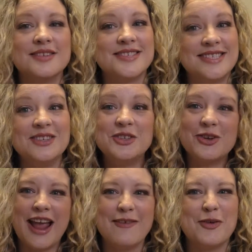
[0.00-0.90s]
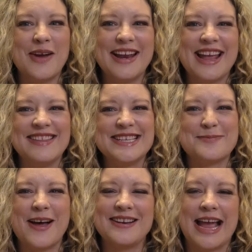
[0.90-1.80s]
Still don't have a way to end these
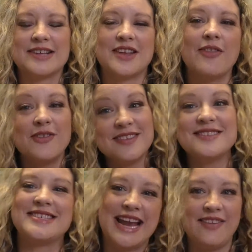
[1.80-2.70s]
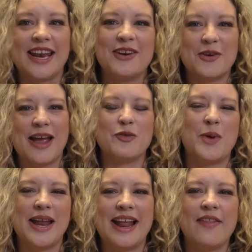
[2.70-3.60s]
podcasts other than saying that I don't have a
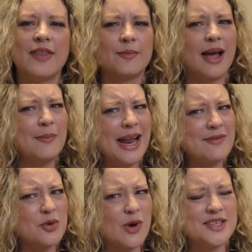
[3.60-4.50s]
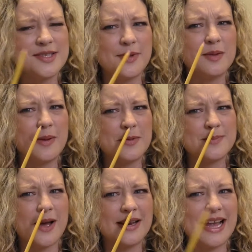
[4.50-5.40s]
way to end them. I'm gonna have to watch some other people's
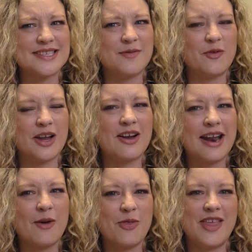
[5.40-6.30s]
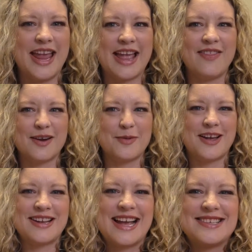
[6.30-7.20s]
podcasts and figure out how they end their
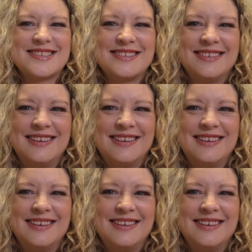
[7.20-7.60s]
podcasts.